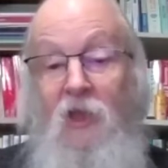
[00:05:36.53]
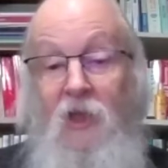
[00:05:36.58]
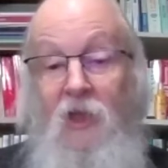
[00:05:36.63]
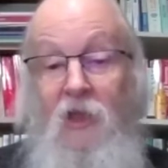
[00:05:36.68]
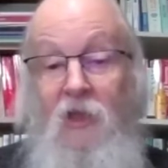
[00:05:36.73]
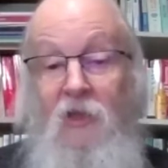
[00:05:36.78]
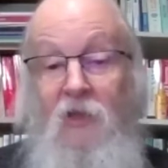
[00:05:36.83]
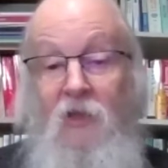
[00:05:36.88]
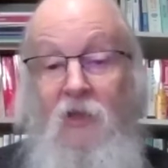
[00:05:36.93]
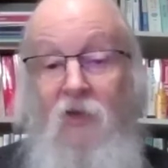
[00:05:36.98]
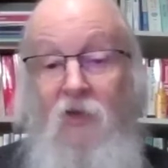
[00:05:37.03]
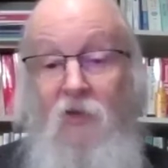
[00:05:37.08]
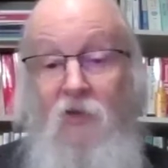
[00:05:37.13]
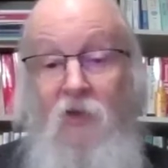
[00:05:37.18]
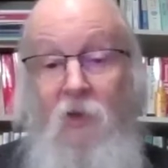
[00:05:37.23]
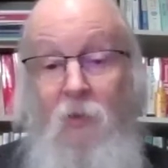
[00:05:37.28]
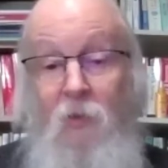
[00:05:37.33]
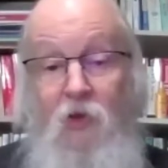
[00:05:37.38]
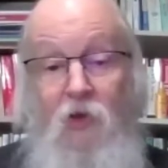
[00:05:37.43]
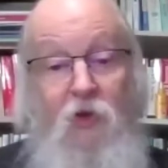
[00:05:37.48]
and
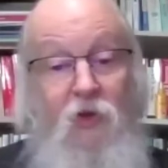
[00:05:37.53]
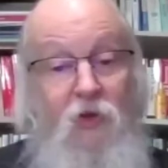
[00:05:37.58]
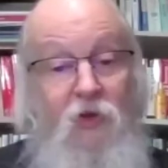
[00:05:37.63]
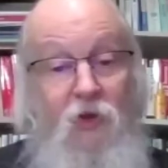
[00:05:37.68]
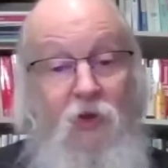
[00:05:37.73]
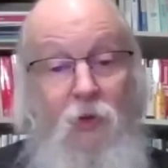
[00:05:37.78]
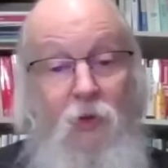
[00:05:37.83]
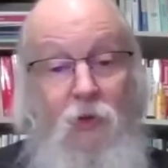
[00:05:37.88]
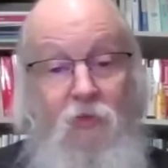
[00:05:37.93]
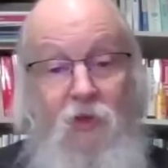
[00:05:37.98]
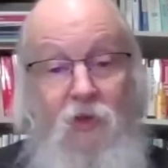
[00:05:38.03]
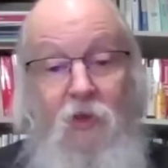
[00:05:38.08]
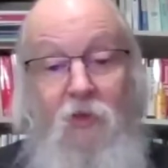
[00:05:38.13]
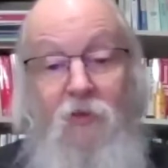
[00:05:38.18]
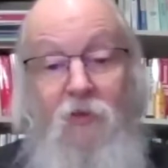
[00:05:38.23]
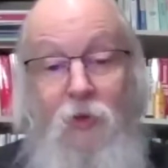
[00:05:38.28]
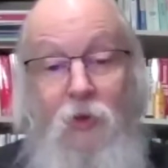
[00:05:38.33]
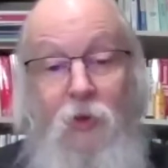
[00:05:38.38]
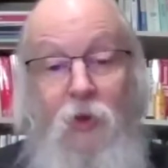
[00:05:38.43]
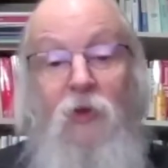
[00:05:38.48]
dimensions two, three,
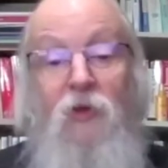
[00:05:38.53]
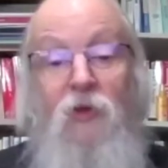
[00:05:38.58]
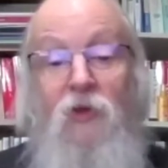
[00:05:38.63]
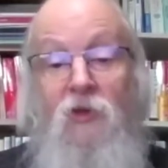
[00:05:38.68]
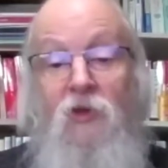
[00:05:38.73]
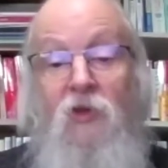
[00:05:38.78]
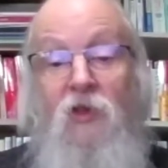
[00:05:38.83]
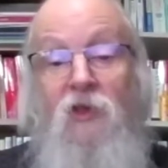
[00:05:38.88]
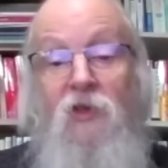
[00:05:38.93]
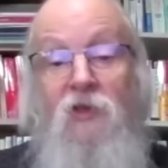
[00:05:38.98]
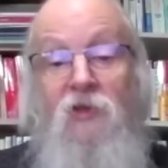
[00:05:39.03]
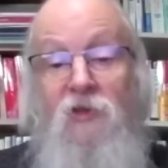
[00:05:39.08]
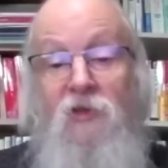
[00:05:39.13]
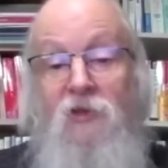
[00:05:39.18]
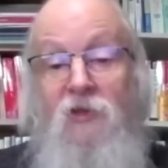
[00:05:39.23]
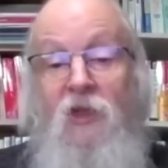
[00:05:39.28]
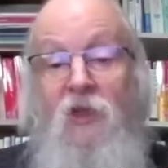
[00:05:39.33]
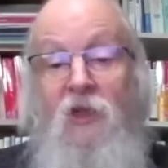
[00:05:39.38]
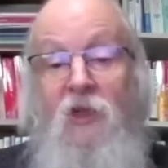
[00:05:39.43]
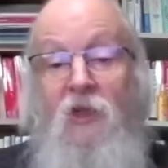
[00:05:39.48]
and four
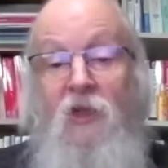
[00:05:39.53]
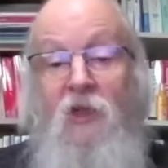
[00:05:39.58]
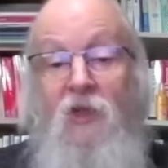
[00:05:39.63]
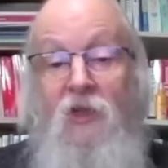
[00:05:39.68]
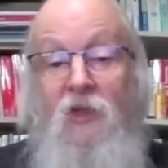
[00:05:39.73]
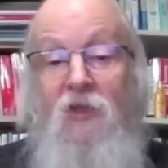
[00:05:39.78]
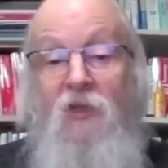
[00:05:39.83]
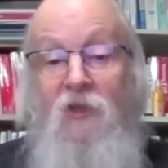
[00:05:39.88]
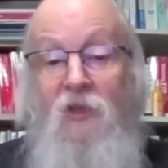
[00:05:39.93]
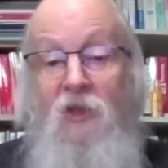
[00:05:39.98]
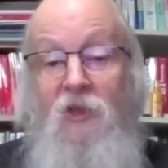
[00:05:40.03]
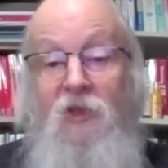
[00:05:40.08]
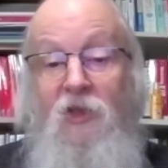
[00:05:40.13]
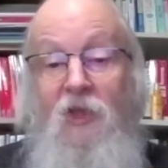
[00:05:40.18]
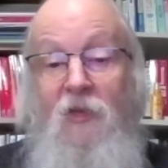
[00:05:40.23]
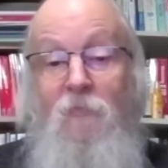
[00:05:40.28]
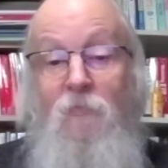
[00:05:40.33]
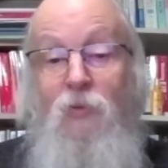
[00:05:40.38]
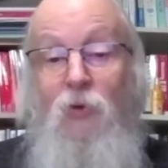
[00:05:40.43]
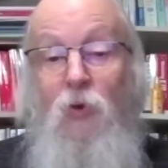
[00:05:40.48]
are
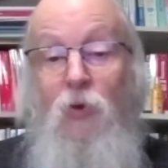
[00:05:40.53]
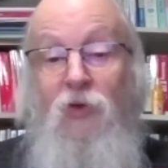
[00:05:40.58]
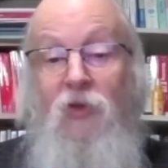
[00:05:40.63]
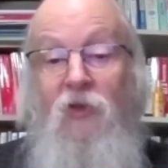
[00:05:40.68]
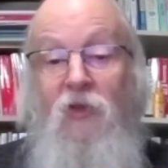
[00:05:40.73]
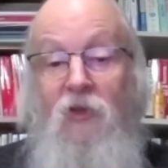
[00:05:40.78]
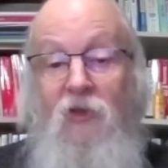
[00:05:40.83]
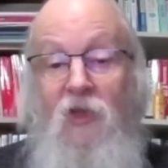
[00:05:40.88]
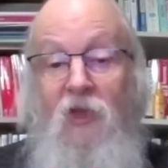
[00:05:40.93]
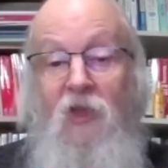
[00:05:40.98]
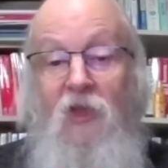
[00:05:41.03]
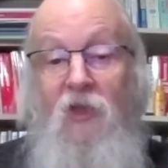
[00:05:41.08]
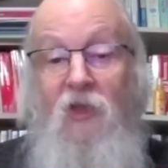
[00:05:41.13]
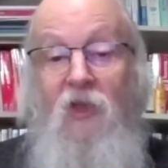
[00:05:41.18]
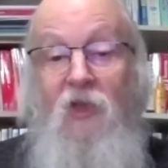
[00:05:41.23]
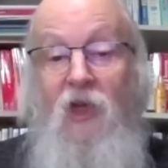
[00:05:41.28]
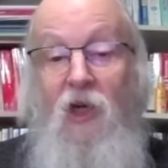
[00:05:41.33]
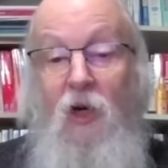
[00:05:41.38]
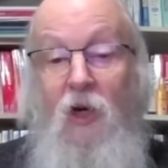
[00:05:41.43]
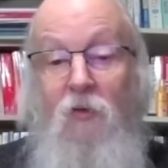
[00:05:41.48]
important in
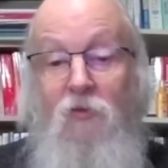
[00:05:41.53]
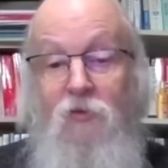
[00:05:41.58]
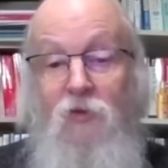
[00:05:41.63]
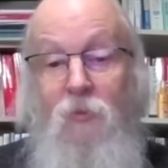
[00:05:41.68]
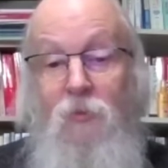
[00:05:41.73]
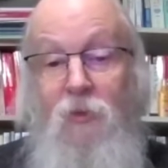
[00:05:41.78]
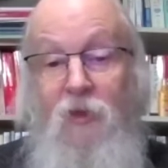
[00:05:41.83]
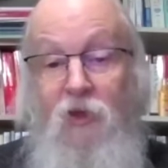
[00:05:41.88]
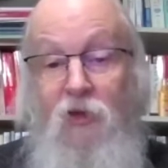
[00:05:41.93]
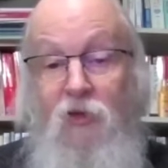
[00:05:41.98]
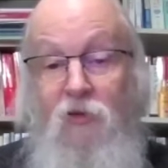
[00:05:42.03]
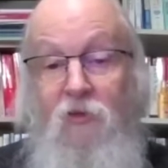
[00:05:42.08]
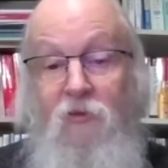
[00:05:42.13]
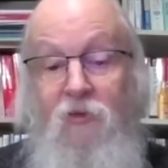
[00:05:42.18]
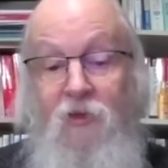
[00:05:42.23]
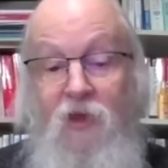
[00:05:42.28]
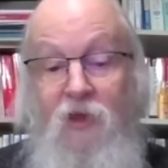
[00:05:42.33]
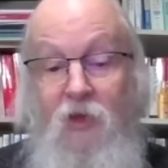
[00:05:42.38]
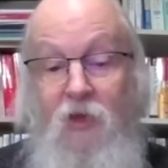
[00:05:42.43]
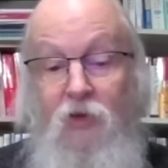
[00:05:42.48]
the overall picture
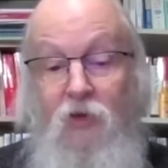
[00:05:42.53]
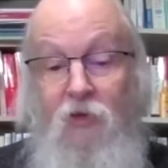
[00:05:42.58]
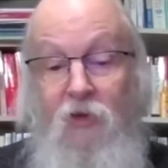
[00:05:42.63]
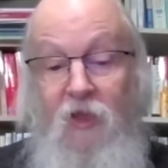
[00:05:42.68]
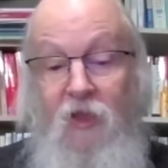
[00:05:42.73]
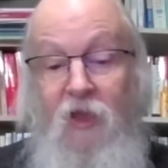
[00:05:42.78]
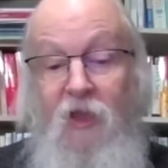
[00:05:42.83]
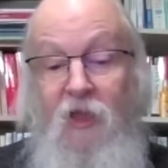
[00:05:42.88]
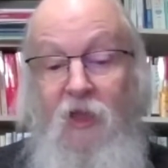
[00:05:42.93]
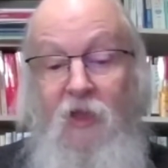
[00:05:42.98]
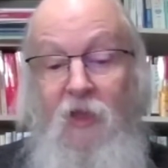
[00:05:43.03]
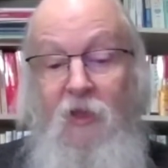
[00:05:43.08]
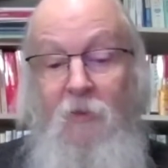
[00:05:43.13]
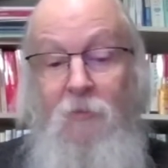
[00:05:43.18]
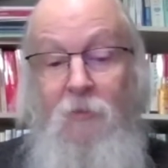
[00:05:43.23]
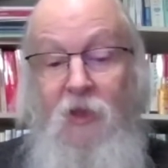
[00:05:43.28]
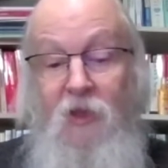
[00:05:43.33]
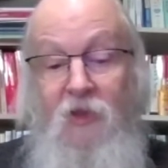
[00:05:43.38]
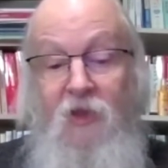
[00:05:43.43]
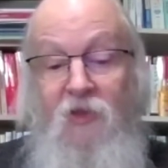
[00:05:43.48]
of the country.
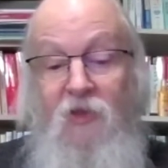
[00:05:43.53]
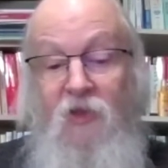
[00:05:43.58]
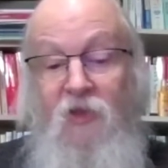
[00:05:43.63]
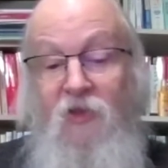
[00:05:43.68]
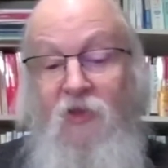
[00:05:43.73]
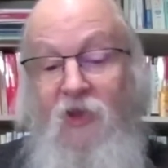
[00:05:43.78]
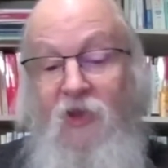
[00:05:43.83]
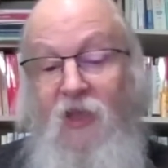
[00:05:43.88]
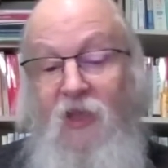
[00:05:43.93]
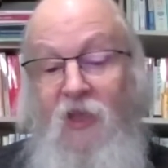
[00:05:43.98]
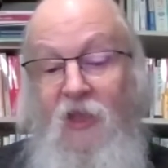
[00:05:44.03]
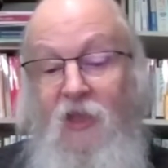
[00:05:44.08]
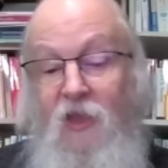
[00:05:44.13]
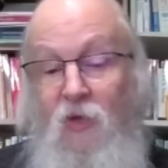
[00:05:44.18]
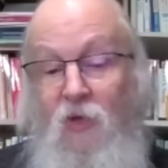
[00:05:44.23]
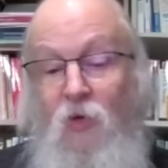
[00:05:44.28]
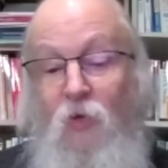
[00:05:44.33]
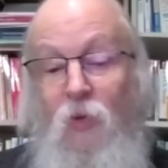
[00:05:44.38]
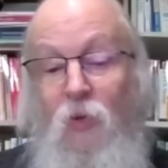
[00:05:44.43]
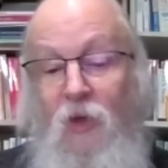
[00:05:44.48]
But this is
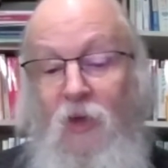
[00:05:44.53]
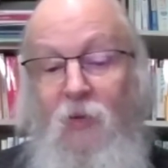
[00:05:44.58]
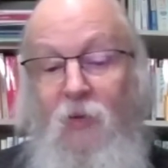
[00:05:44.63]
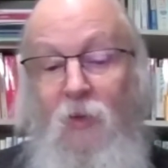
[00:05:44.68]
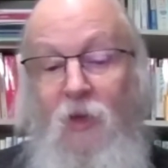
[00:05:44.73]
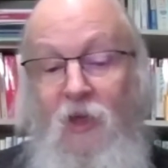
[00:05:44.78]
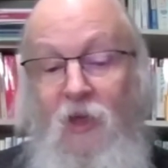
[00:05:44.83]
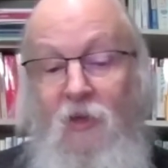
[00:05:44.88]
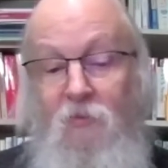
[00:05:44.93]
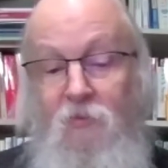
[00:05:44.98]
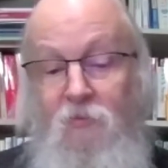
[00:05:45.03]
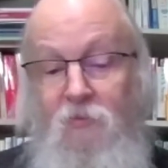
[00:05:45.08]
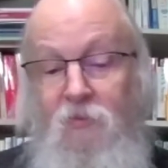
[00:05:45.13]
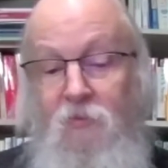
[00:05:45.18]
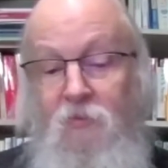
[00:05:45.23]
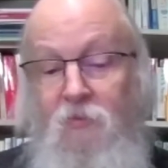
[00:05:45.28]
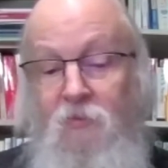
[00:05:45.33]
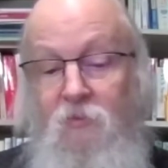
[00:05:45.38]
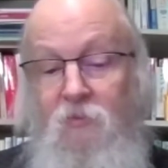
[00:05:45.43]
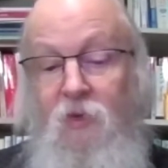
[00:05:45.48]
the one where
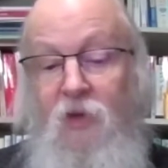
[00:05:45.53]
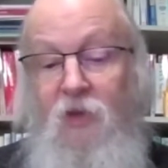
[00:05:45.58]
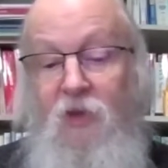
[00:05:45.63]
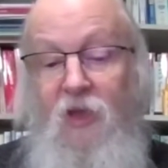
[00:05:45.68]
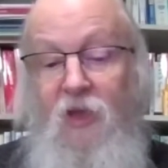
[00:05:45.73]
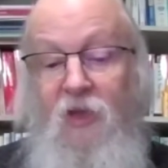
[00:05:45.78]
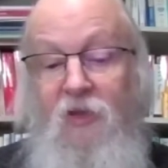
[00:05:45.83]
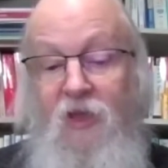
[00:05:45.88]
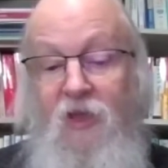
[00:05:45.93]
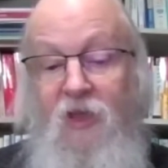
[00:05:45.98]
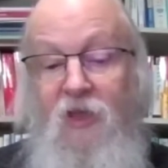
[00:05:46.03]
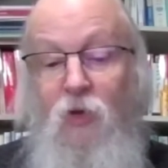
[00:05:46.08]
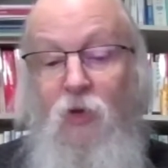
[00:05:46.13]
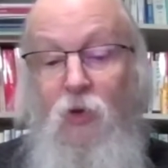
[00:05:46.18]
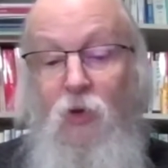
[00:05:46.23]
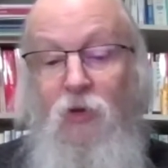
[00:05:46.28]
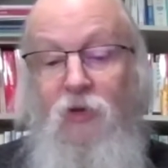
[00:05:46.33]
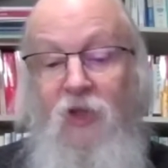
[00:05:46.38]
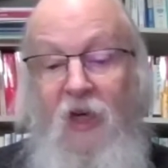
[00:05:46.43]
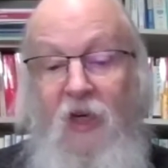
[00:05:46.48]
the, the
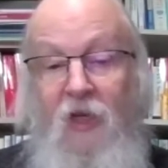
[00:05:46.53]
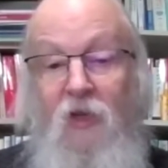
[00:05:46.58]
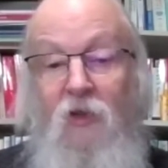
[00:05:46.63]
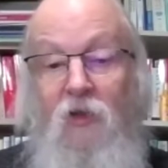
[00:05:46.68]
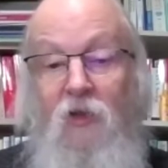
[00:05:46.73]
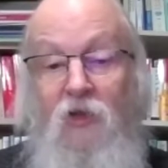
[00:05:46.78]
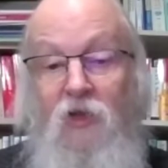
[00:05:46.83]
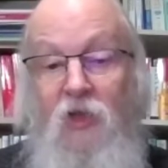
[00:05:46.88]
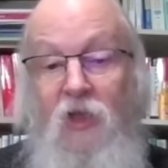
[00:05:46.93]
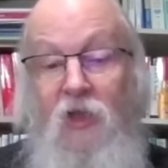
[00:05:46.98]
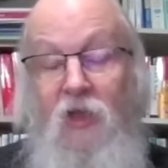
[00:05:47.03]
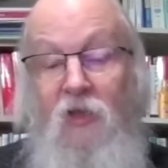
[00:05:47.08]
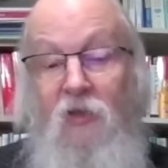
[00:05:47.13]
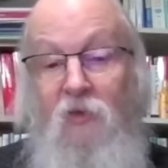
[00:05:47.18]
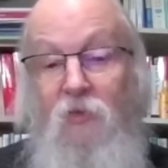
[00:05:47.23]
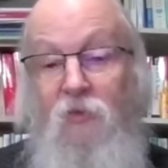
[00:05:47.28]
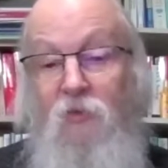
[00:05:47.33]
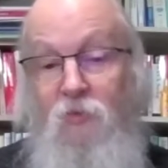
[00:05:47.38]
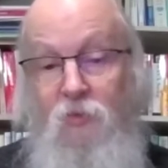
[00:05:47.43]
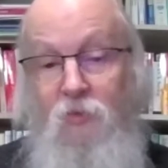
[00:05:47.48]
core technology
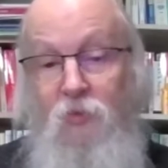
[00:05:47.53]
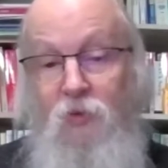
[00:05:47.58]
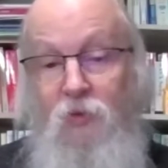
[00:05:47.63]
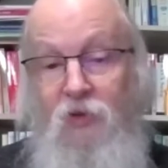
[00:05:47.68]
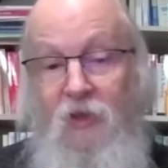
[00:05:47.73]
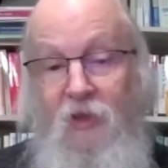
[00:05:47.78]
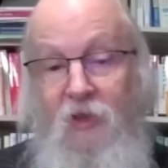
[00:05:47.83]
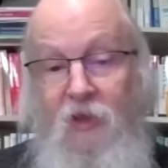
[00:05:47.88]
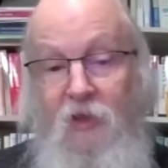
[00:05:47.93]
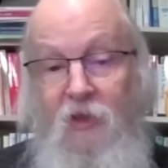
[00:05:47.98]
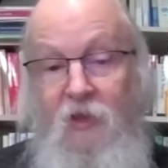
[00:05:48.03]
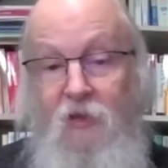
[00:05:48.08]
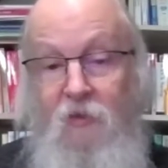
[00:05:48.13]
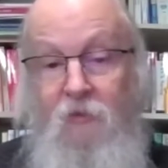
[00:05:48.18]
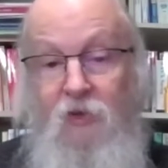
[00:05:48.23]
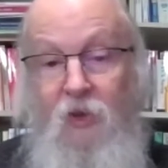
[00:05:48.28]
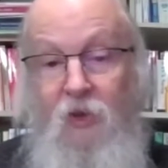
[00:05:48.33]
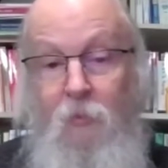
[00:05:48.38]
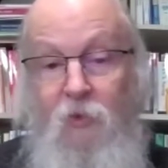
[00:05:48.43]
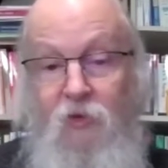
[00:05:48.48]
side
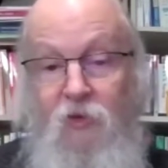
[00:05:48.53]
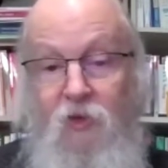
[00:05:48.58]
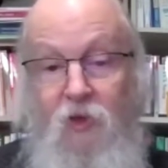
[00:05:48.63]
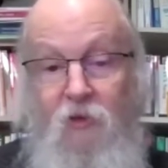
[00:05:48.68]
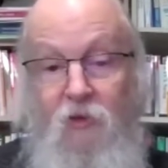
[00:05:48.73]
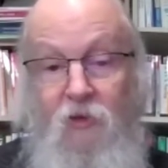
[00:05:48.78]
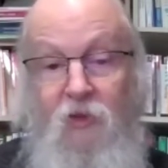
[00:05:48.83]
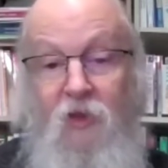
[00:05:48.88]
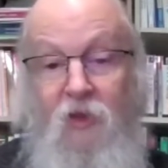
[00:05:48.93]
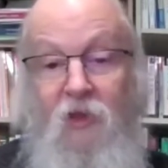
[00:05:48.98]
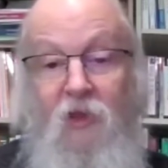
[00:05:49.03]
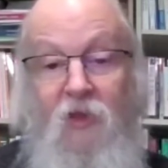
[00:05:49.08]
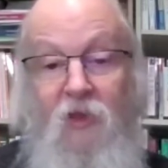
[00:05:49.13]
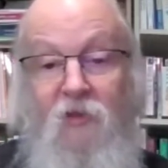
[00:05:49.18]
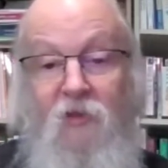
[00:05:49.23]
of cybersecurity